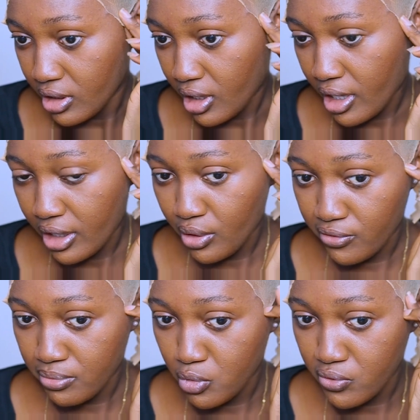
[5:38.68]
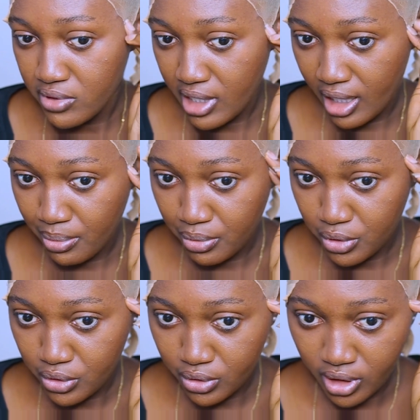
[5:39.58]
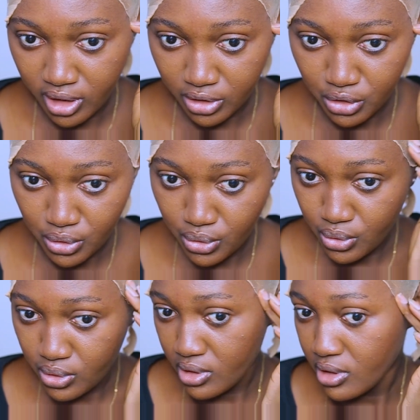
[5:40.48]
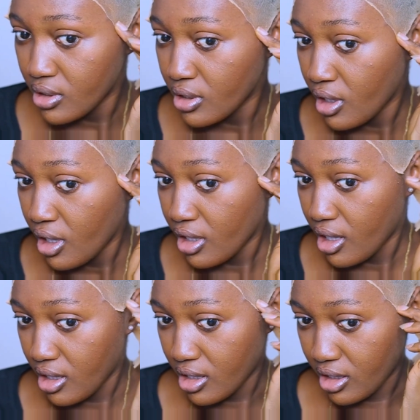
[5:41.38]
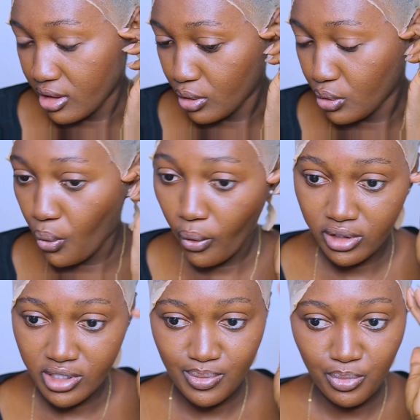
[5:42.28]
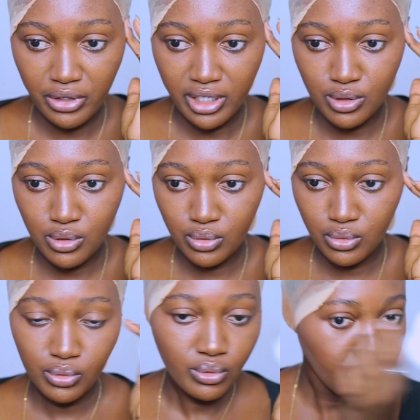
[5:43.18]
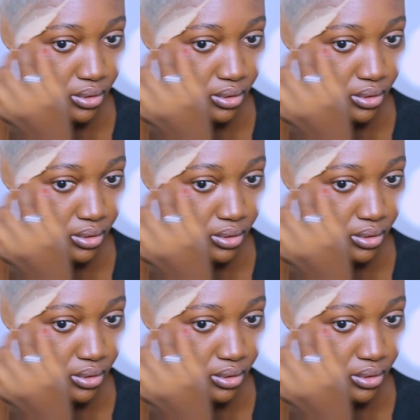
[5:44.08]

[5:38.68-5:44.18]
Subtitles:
kind of moves up. You can use the glue or the spray to